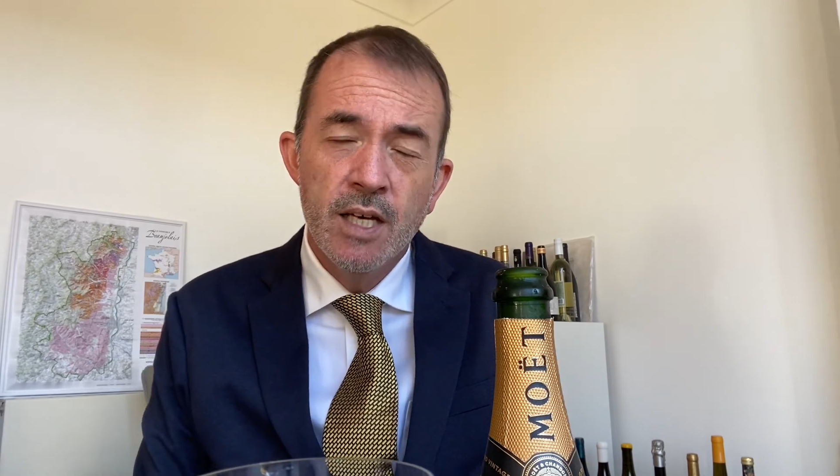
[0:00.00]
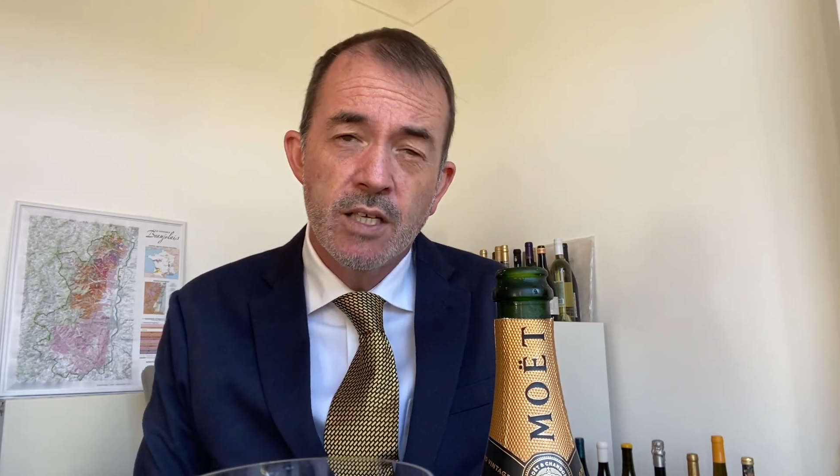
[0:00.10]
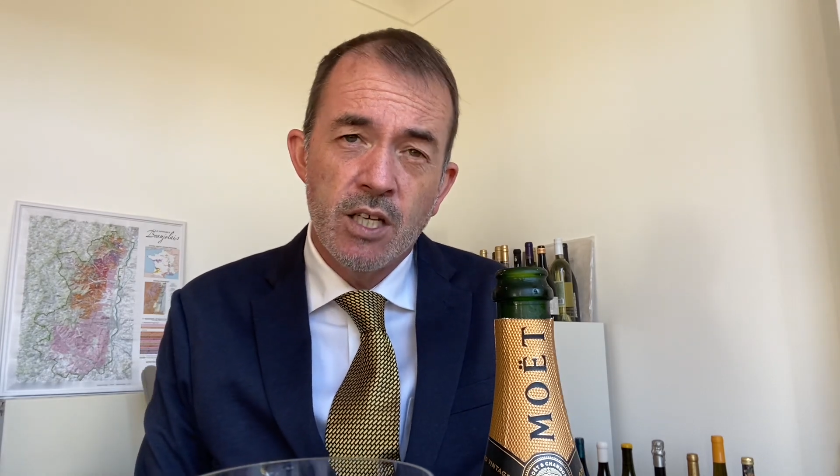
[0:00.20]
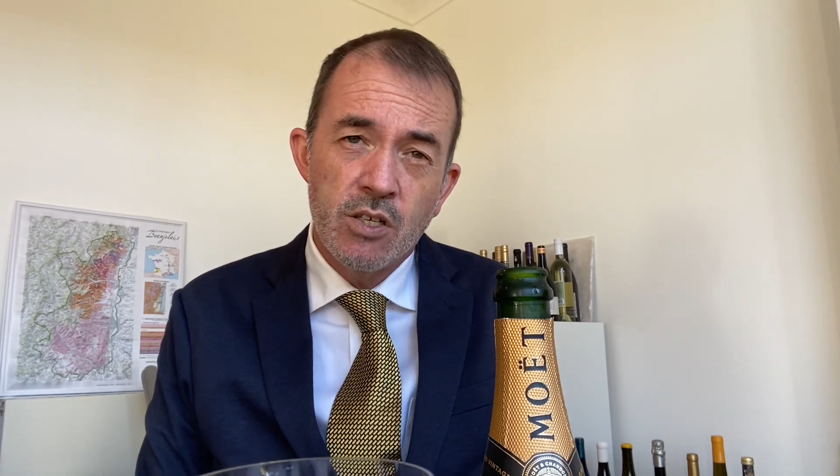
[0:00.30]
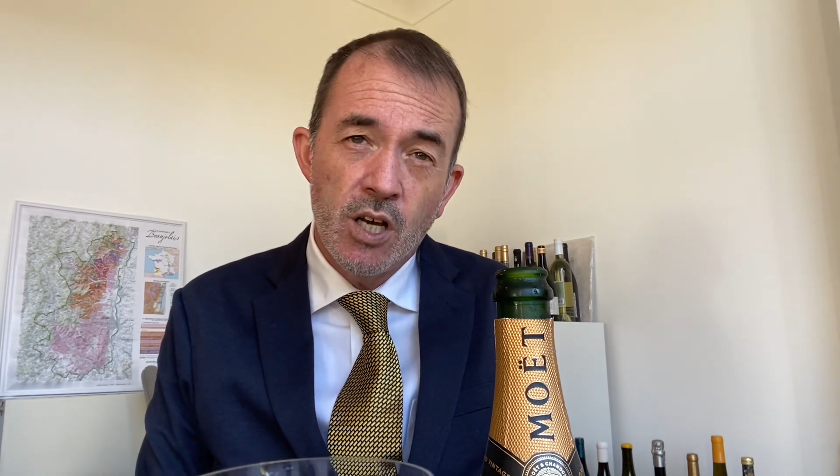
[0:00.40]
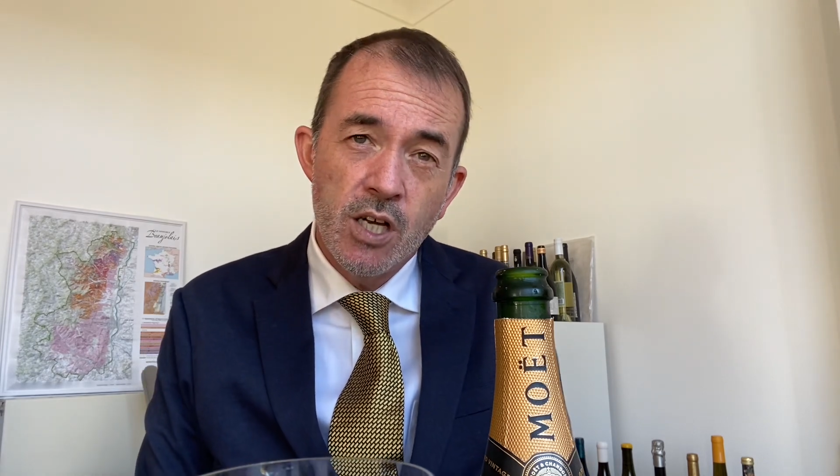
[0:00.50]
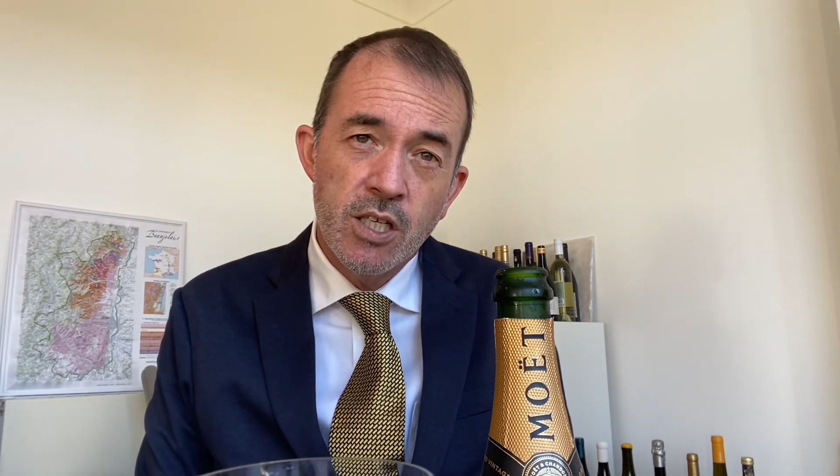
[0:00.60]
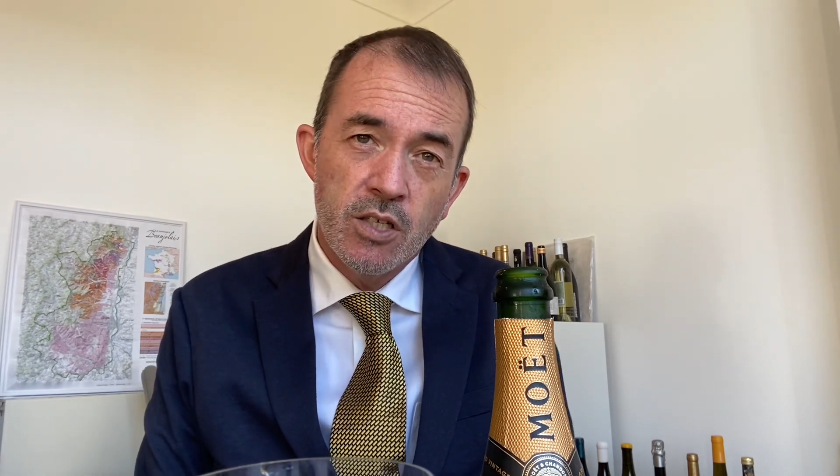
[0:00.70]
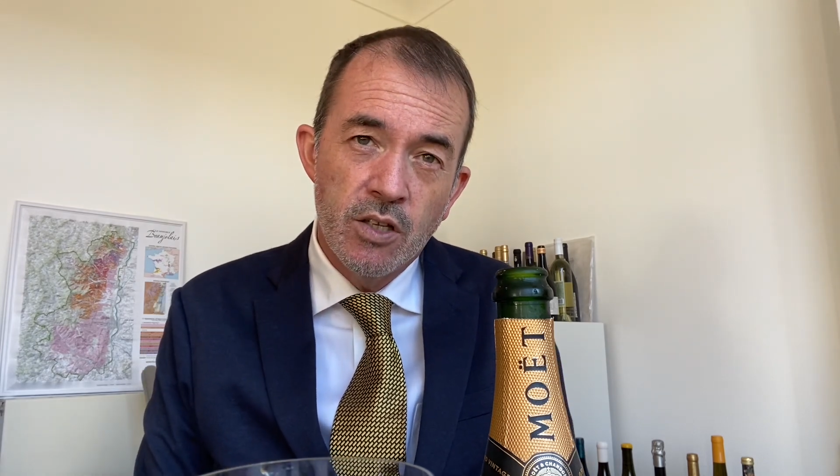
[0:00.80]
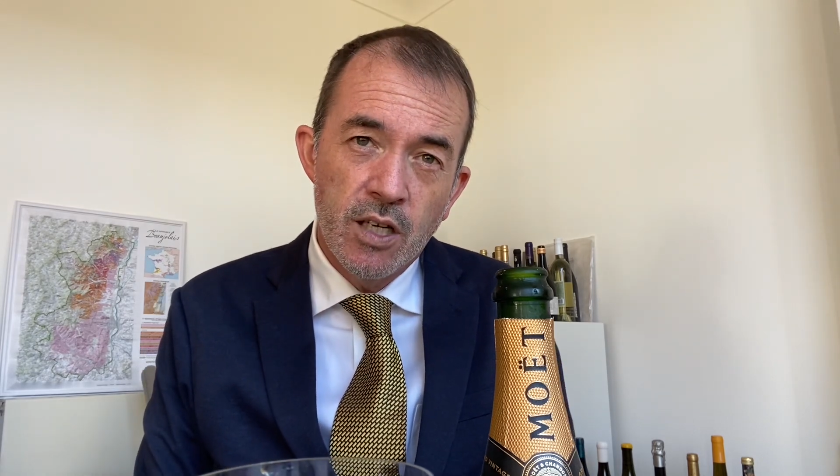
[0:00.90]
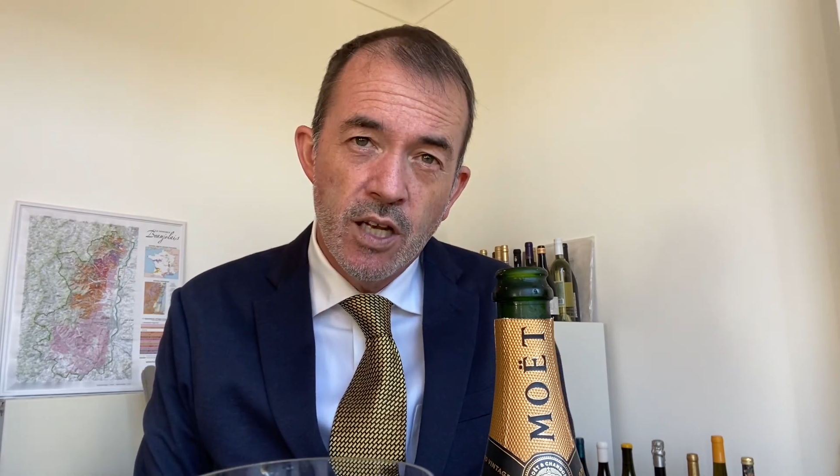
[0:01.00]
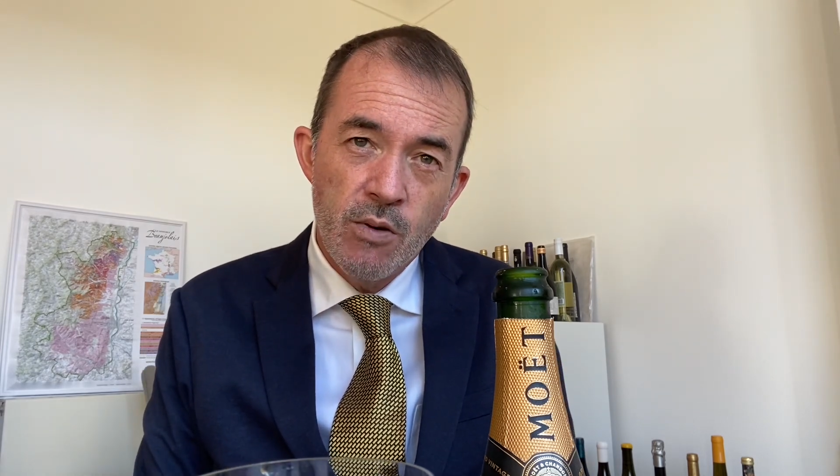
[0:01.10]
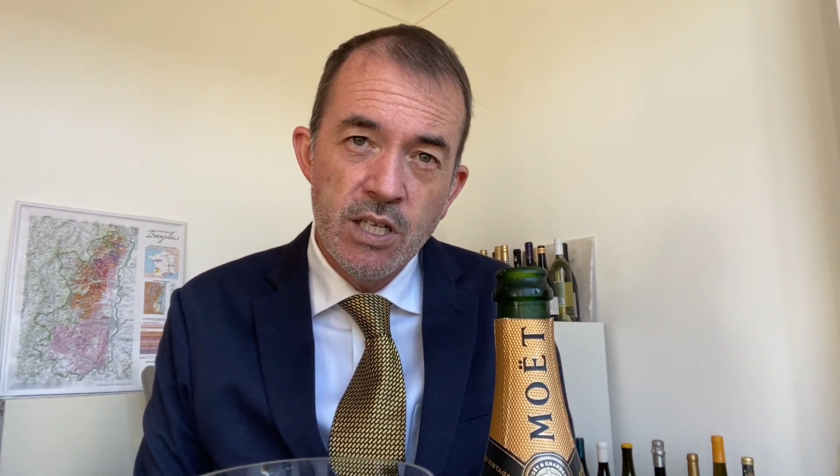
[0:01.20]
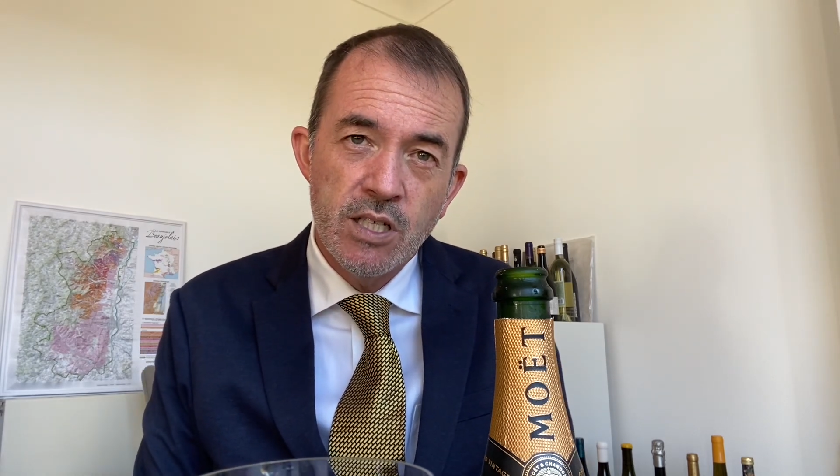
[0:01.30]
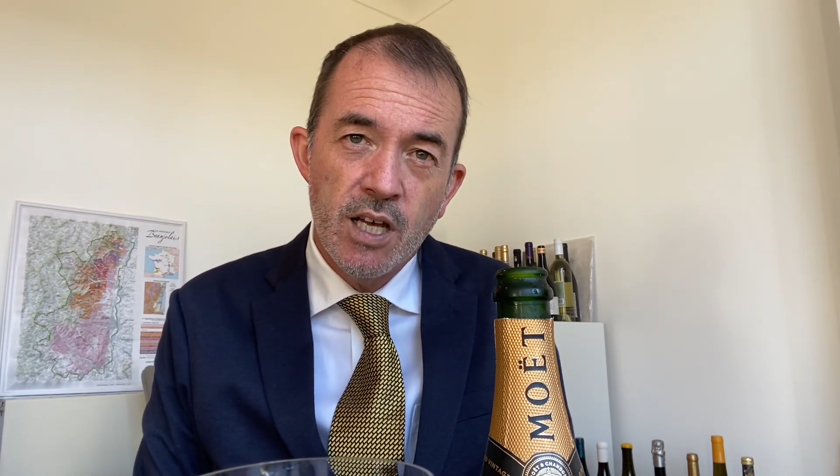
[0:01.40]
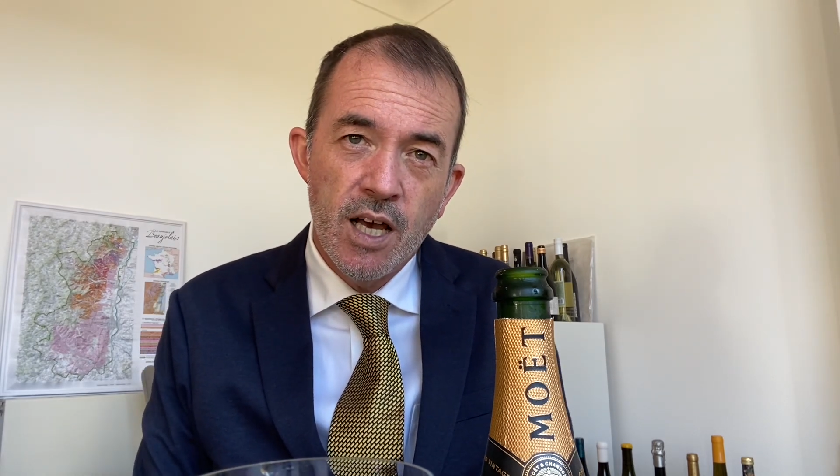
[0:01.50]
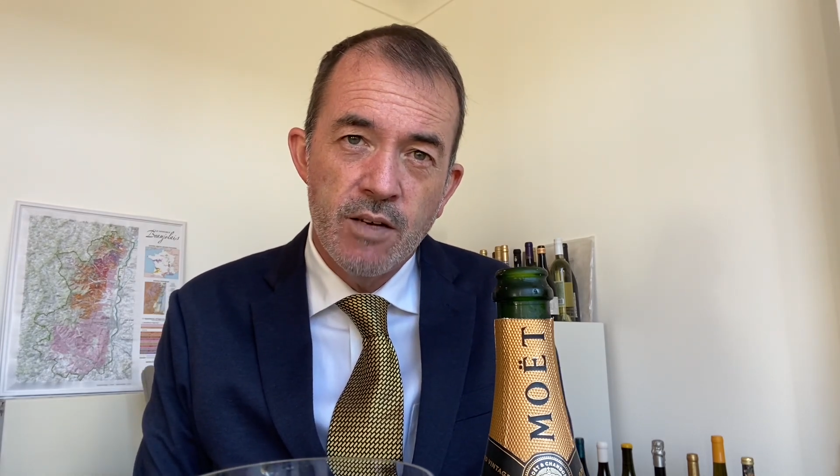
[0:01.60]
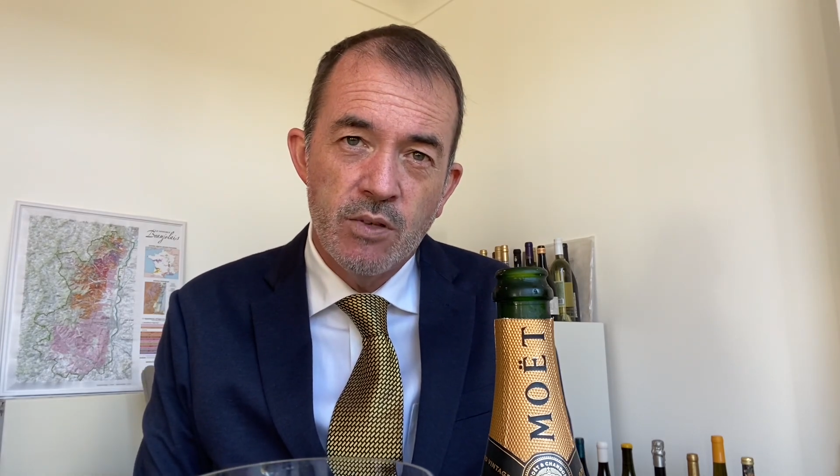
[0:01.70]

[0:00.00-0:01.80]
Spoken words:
Dosage is on the lowish side,